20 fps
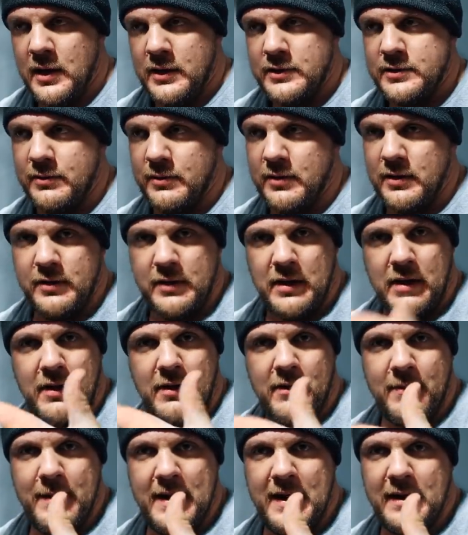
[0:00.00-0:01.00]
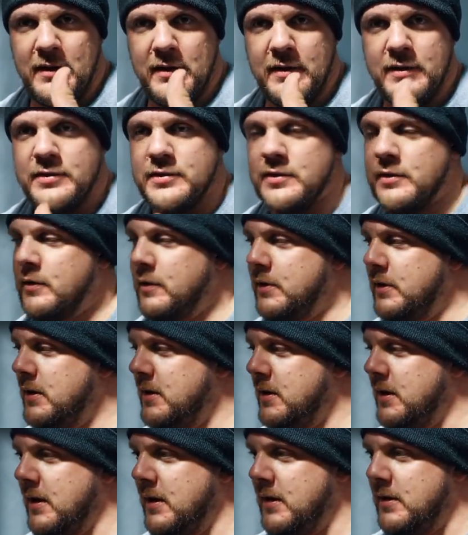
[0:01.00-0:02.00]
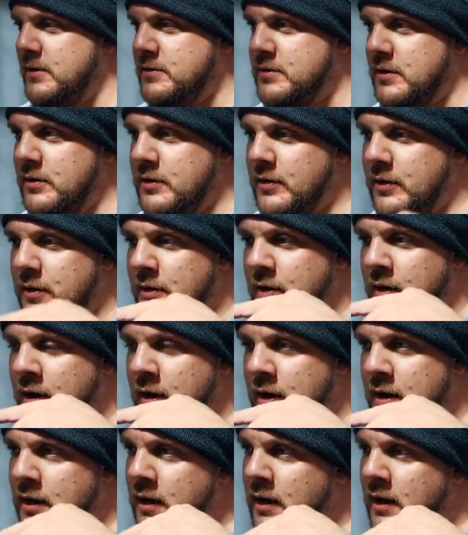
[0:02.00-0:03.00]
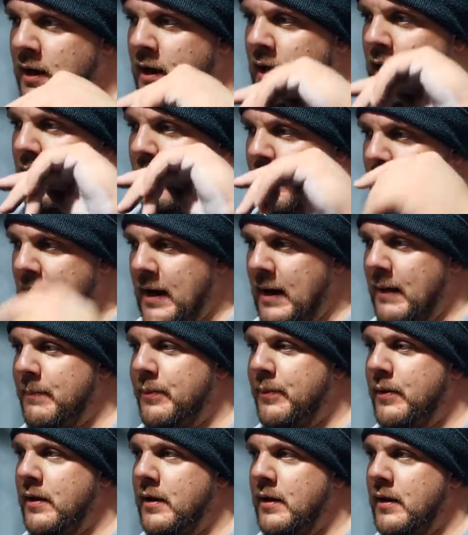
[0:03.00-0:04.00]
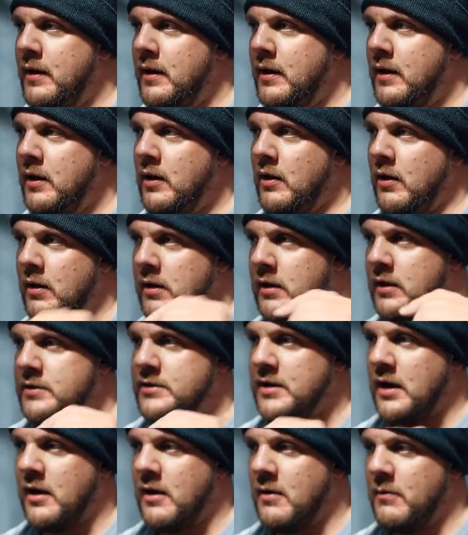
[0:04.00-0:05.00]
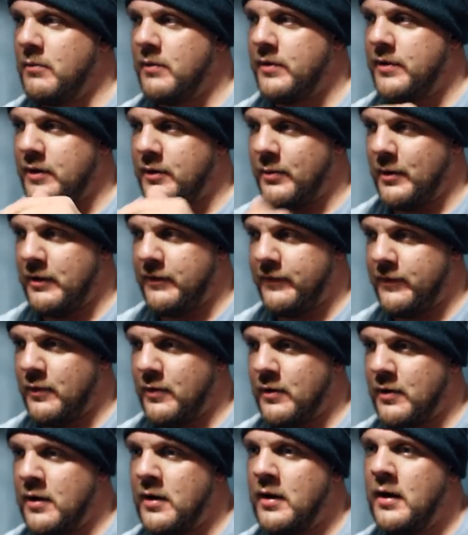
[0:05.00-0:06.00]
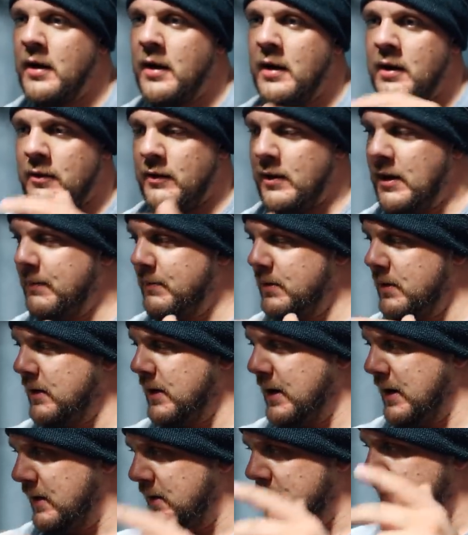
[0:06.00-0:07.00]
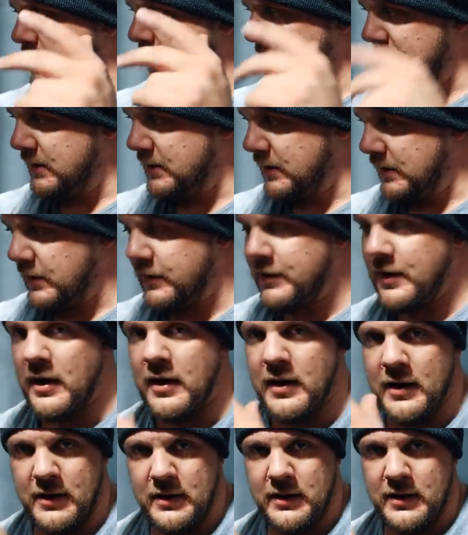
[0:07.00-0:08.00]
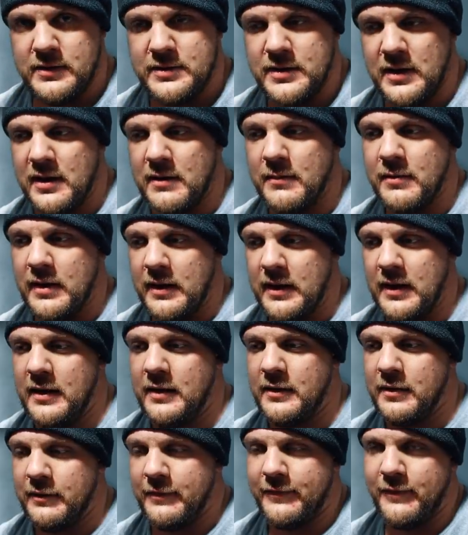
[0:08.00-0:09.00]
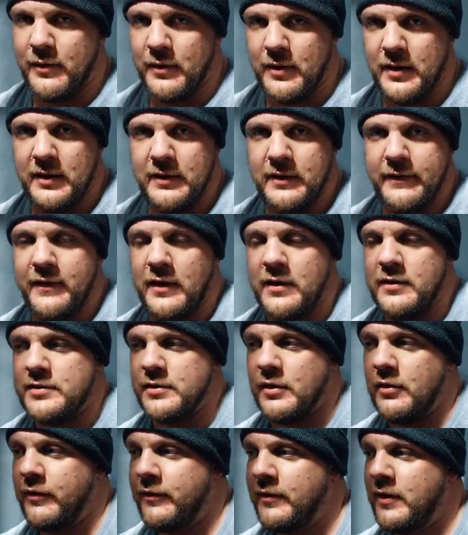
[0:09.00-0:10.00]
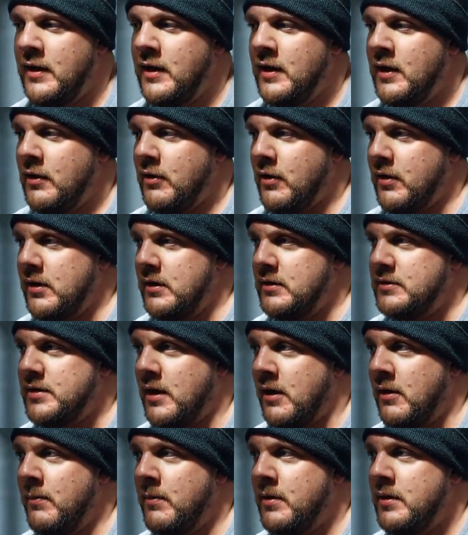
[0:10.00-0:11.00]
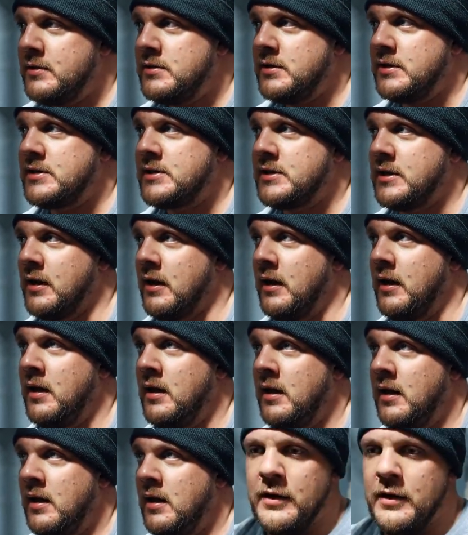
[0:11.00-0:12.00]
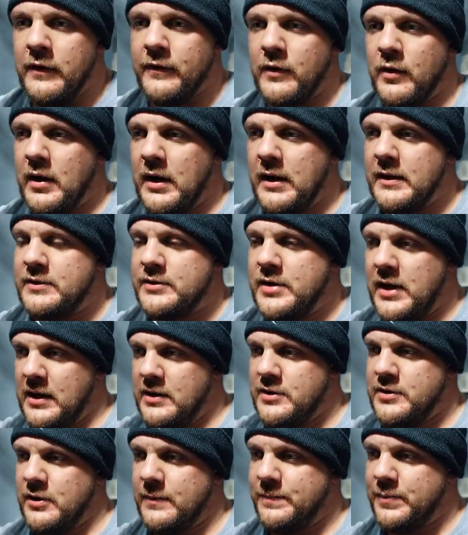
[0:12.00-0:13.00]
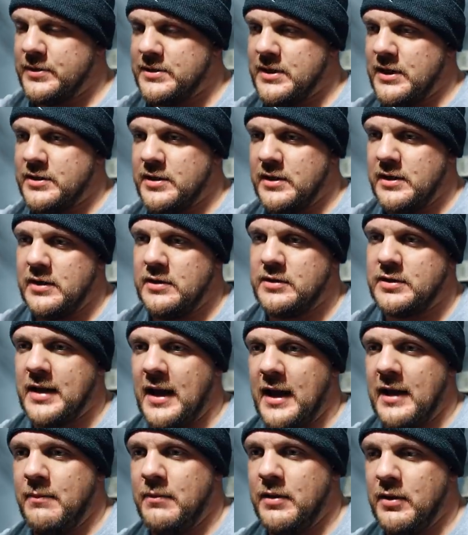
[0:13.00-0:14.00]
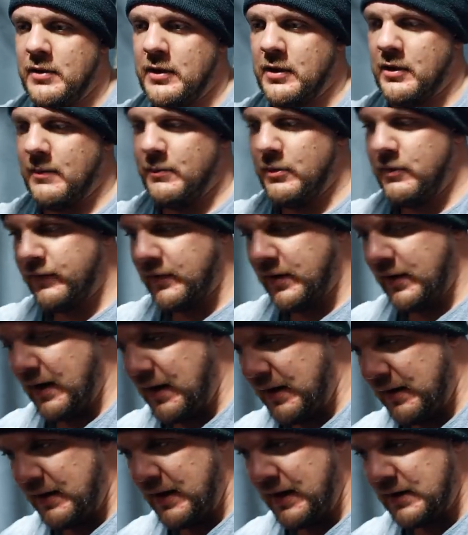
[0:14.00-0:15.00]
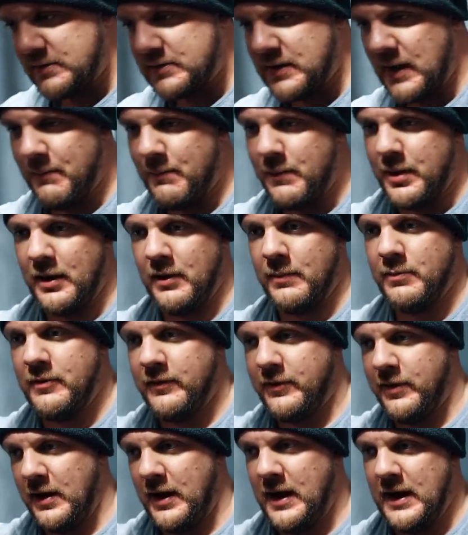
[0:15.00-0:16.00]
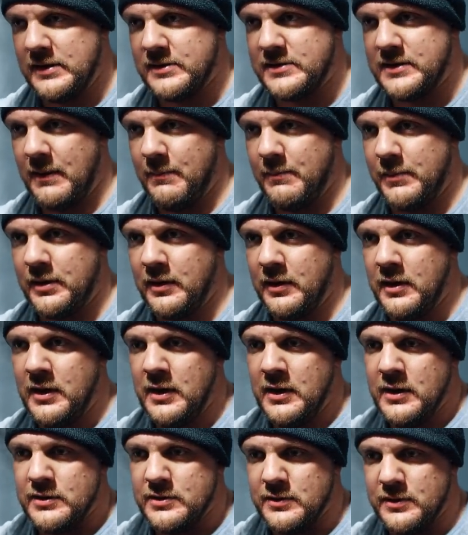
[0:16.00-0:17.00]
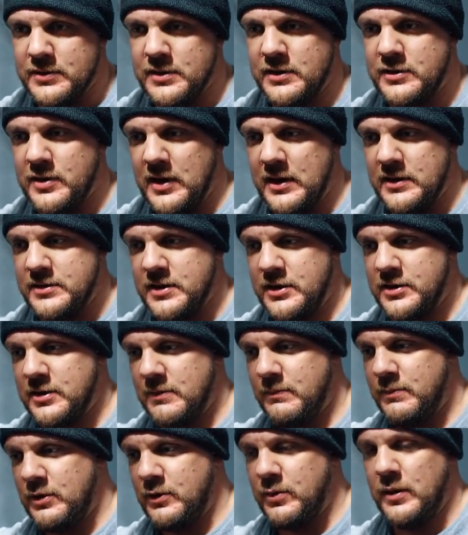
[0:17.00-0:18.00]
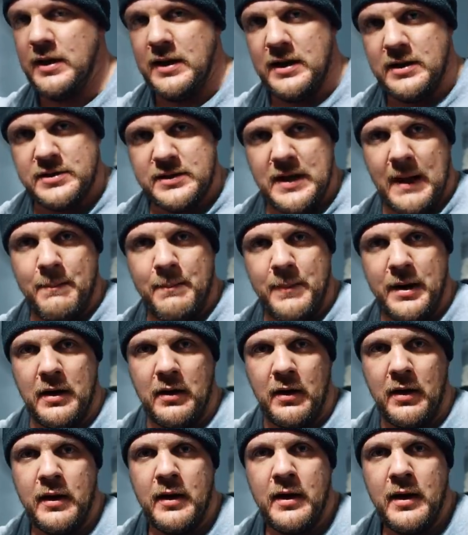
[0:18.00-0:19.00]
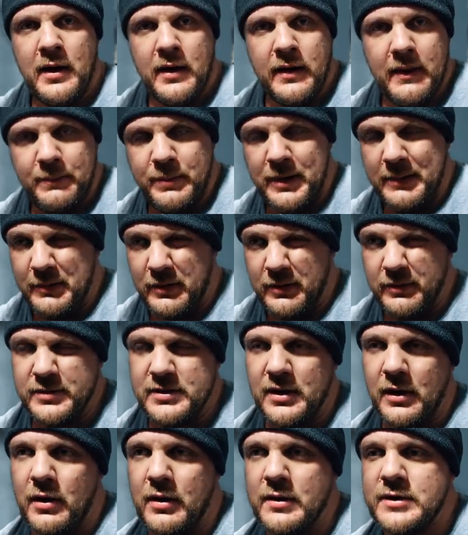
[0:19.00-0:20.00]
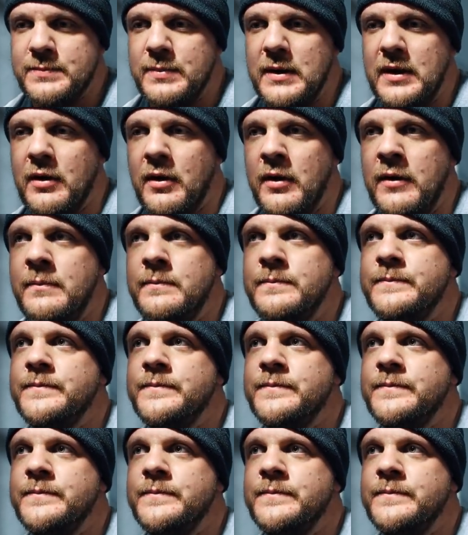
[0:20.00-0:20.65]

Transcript: so we're going to do a little medley. So he's going to do a rep on each arm with the twenty-four, rep and then into the thirty on each arm, and then into the forty to finish off on each arm. Just uh, you've got to change your position each time, you know, you've got to move to that next dumbbell, move to the next dumbbell, so it's a transition between each dumbbell that people lose a lot of speed on.